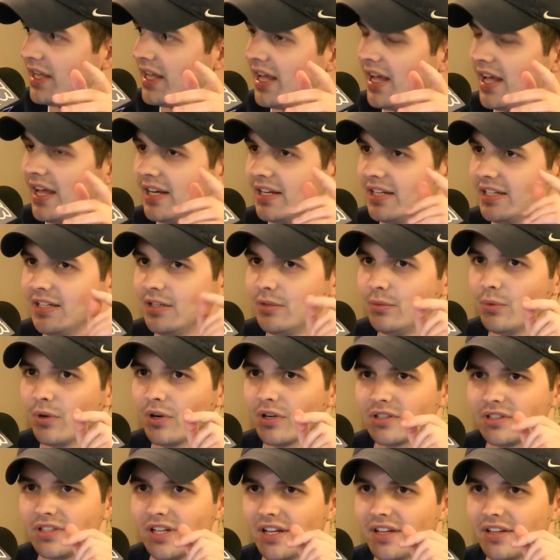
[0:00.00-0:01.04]
and he
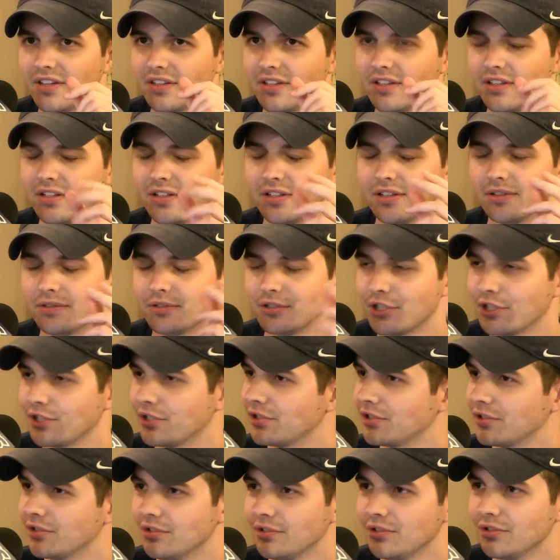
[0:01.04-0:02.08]
worked at the
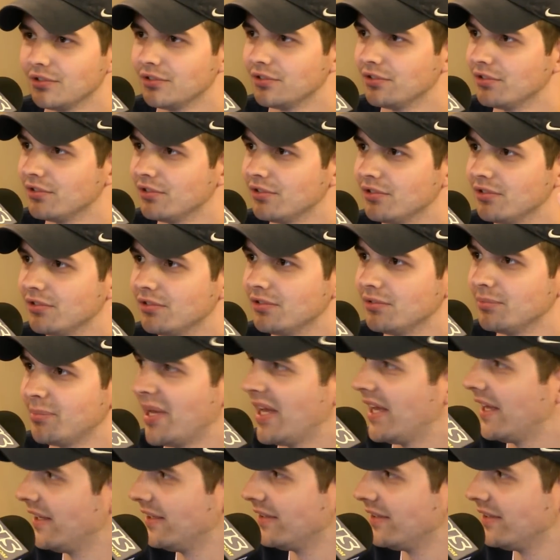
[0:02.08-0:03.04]
Turtle Bay.